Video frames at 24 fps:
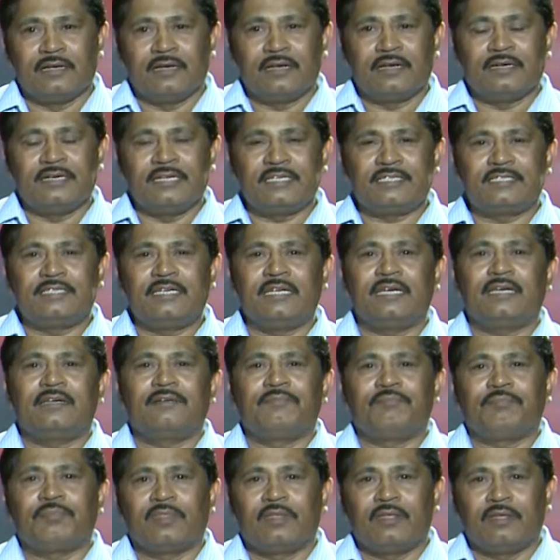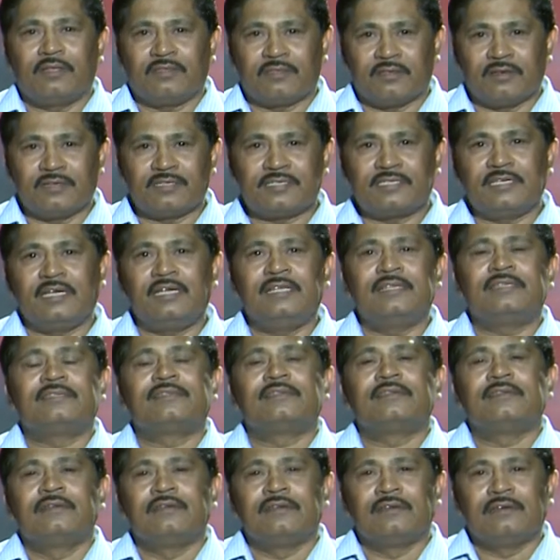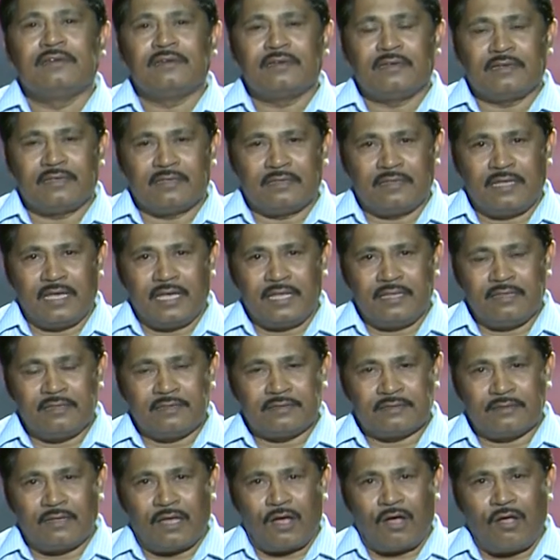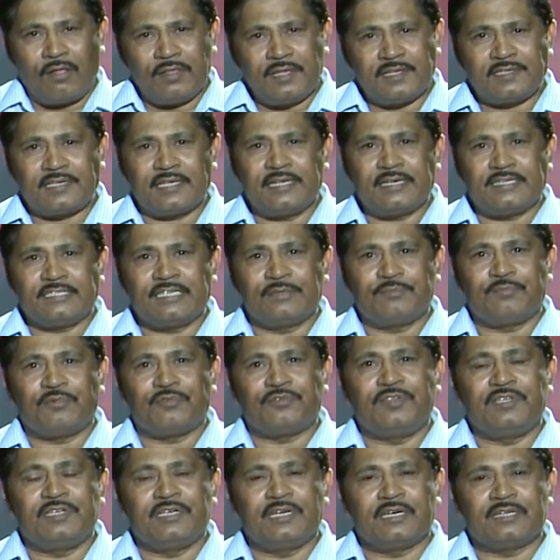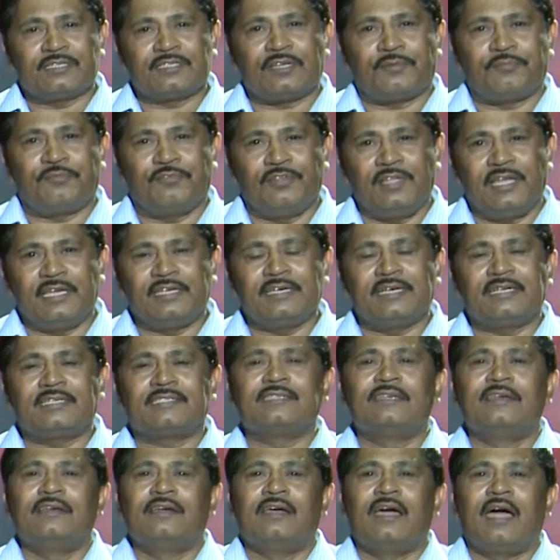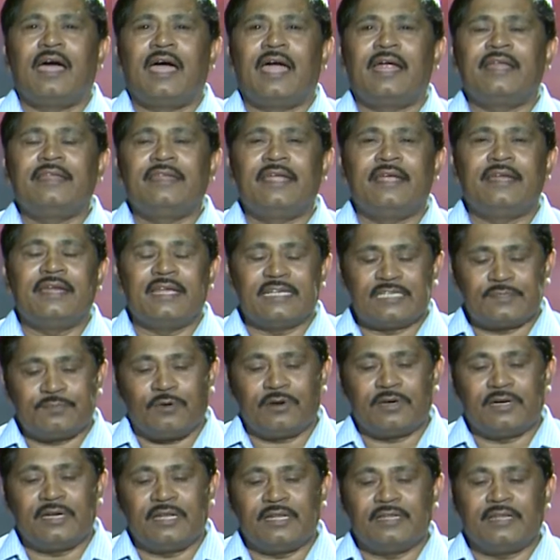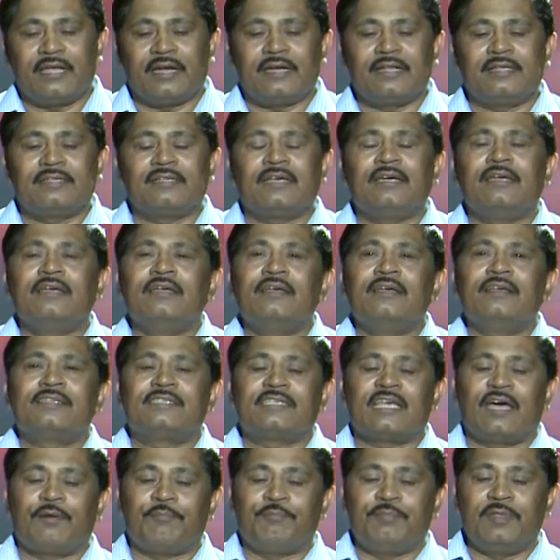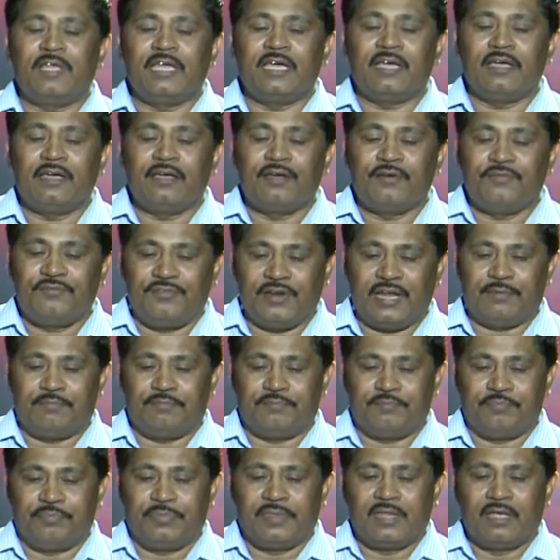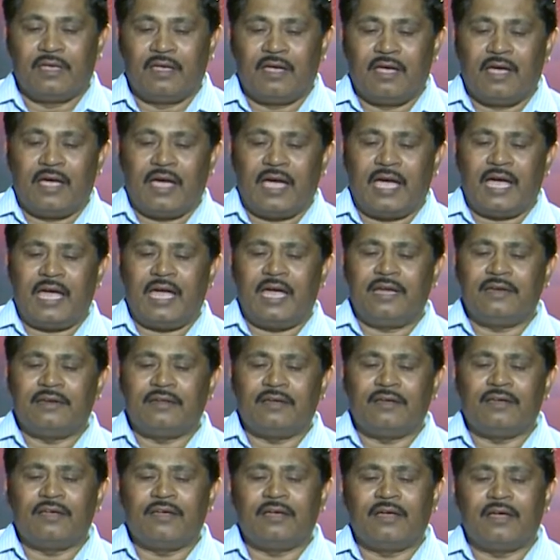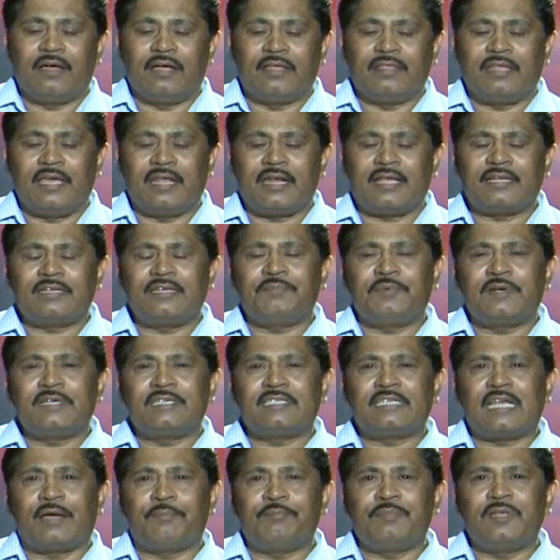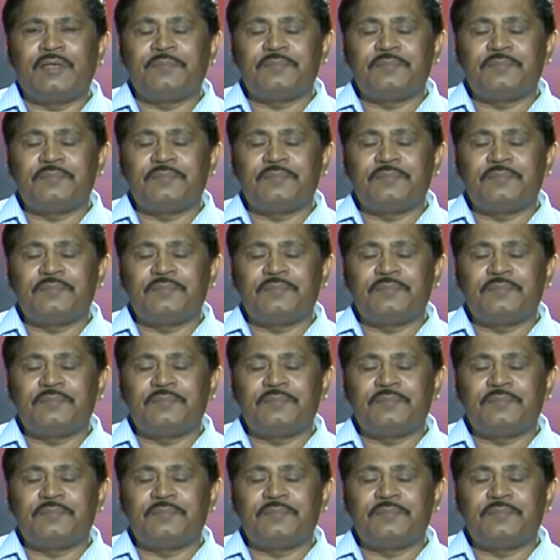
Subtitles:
district, tehsils, then all the selection procedures of villages, and then respondent, that is a sampling frame. And there are different sampling